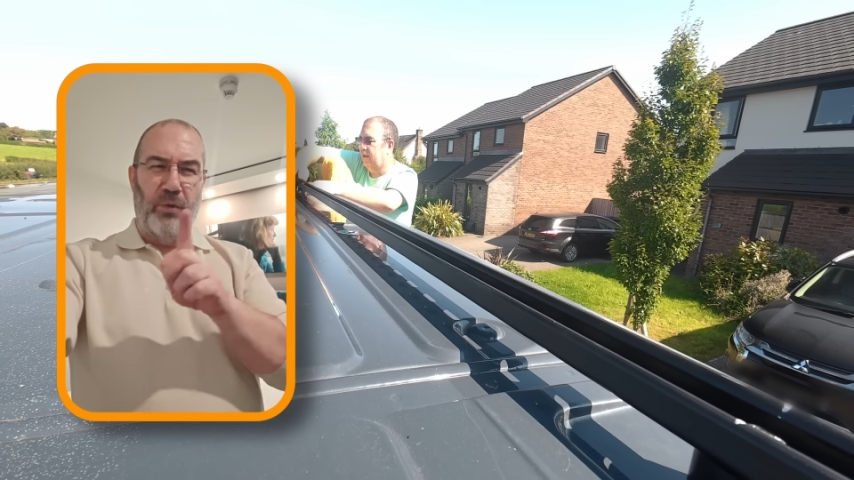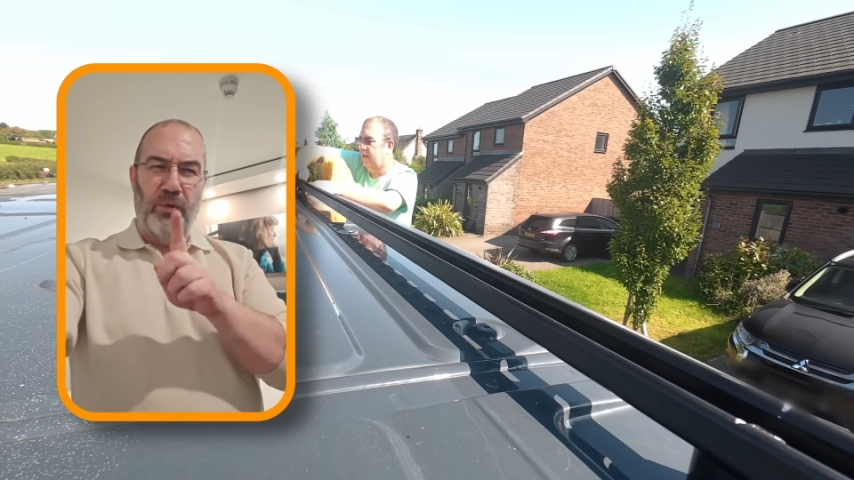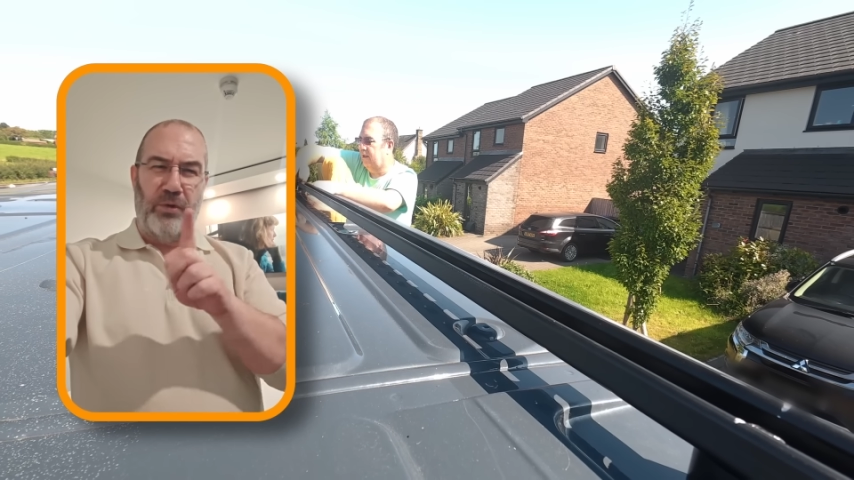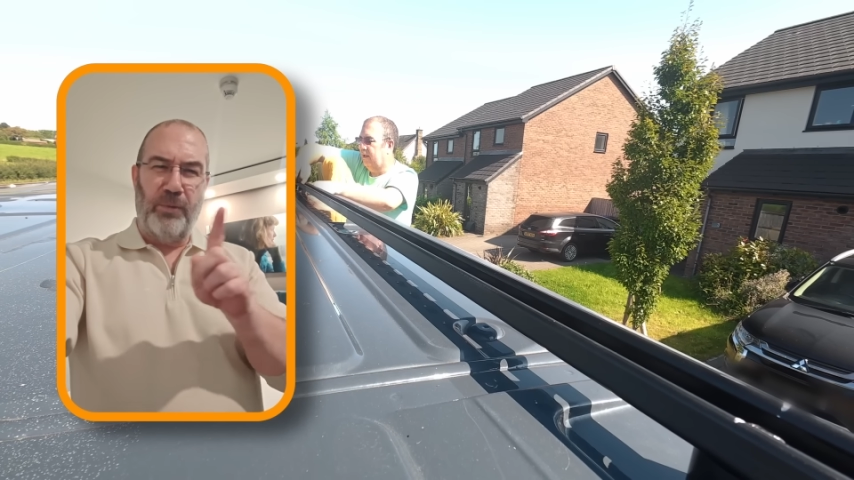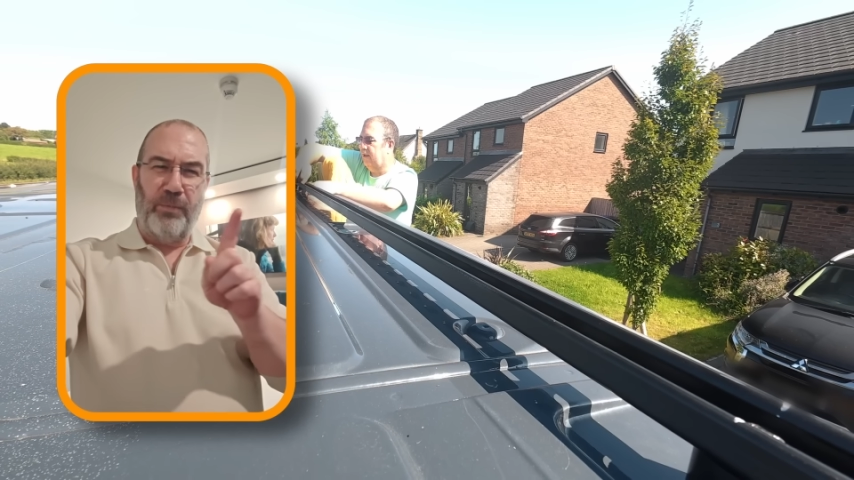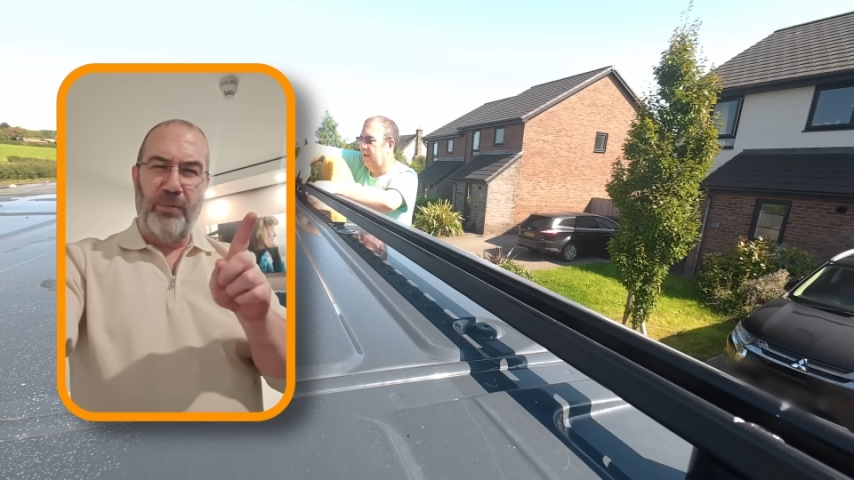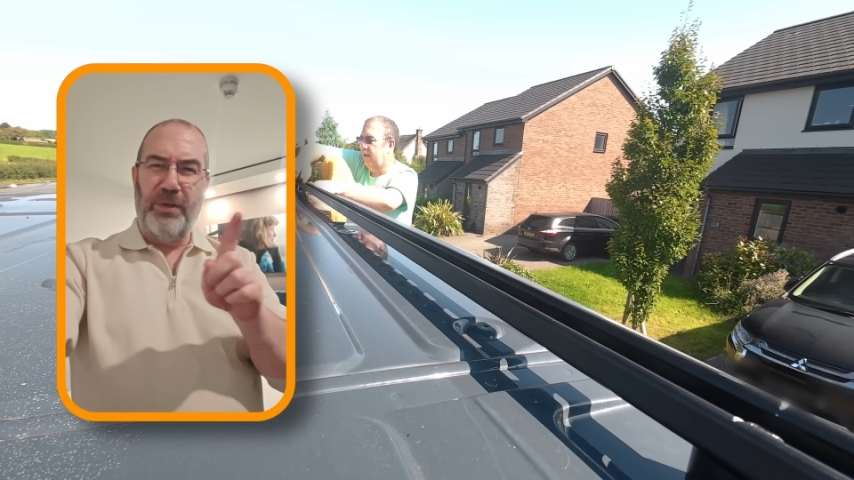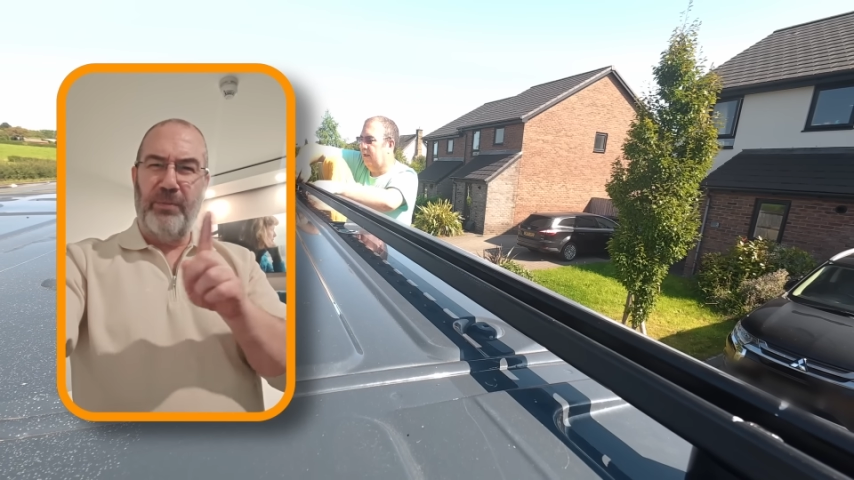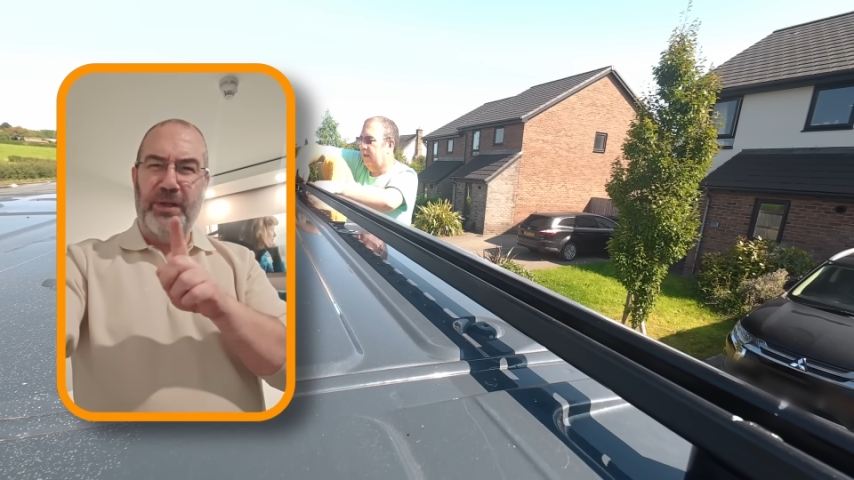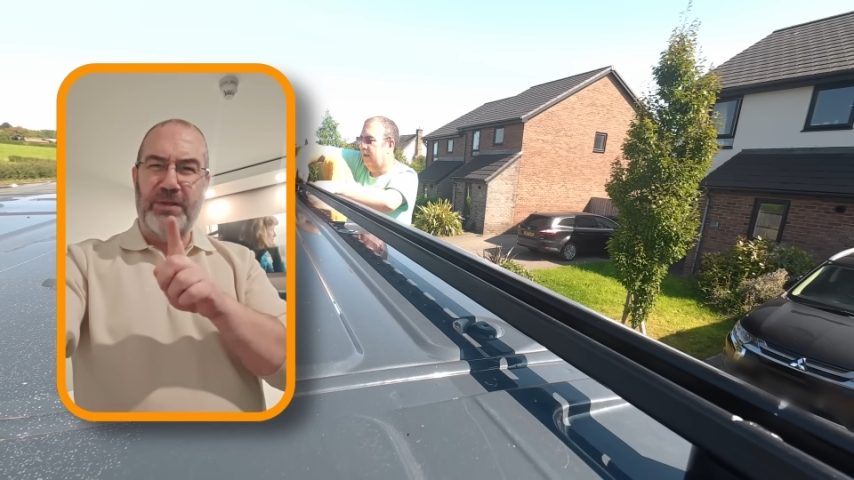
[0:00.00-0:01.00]
were a couple of
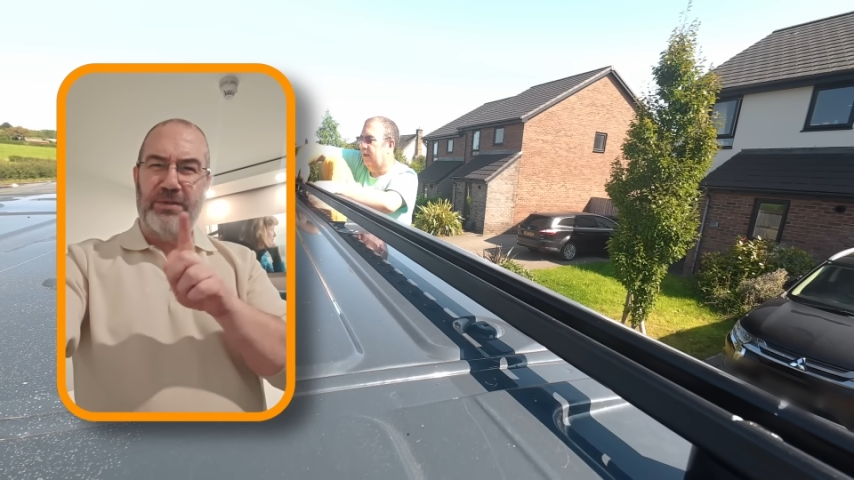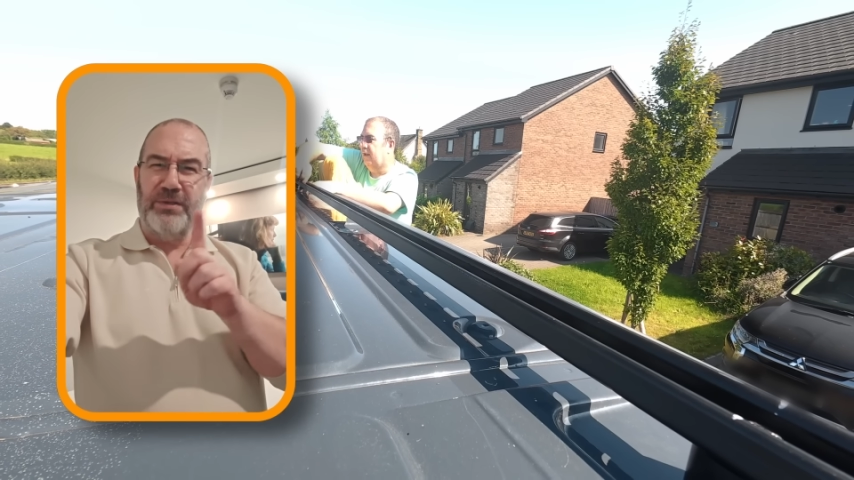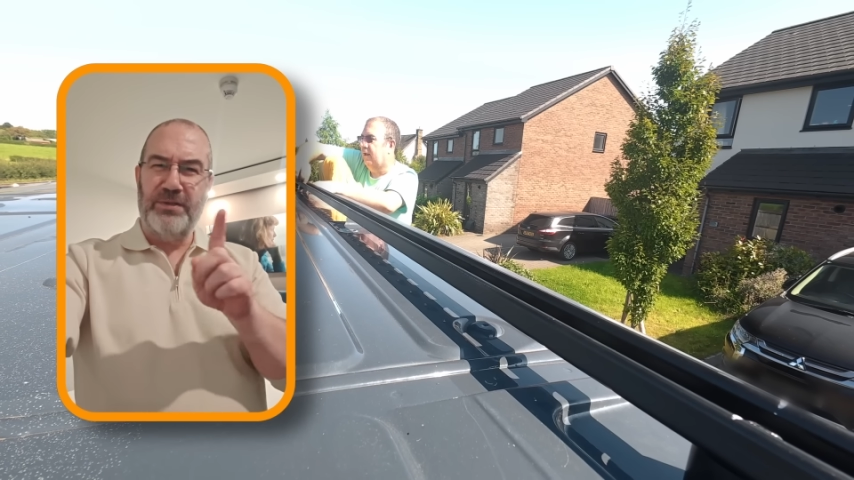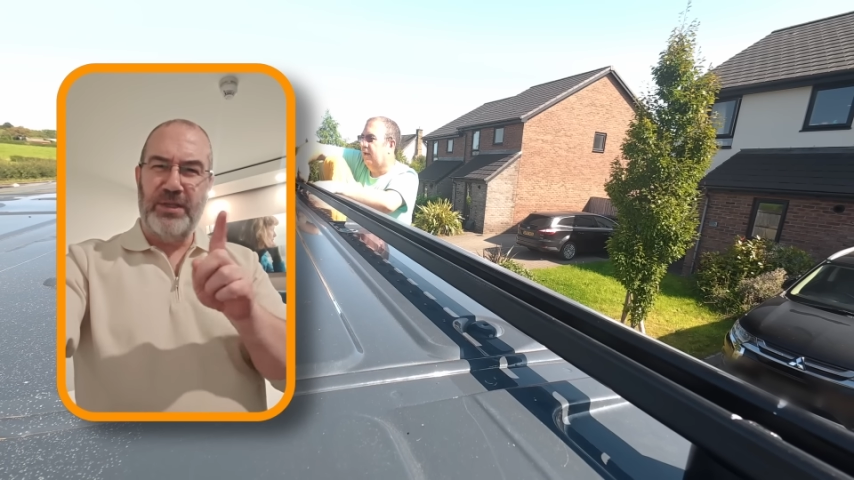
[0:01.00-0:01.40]
millimetres